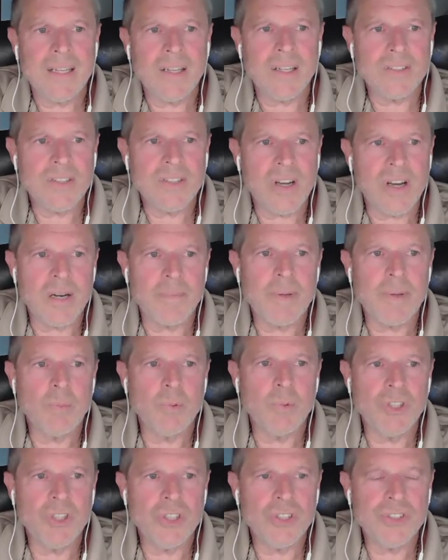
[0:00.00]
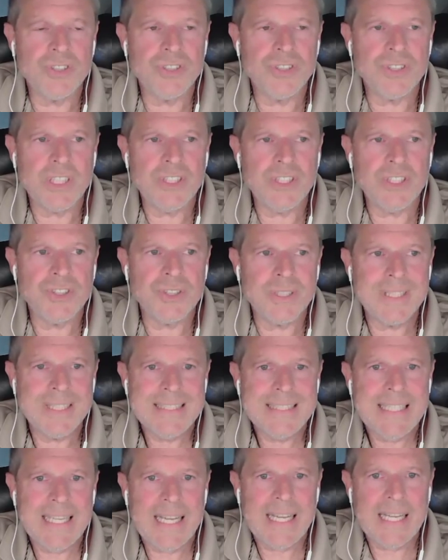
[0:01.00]
autonomy reduces injury
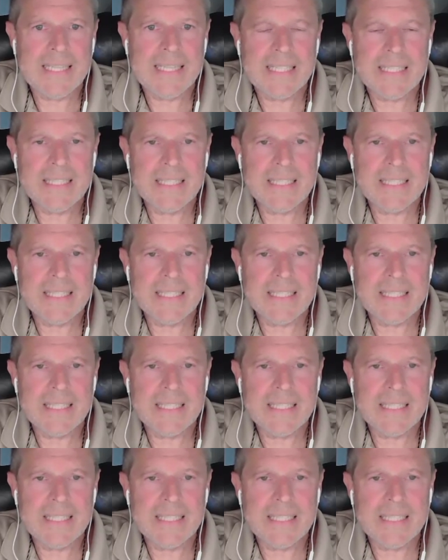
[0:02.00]
and death,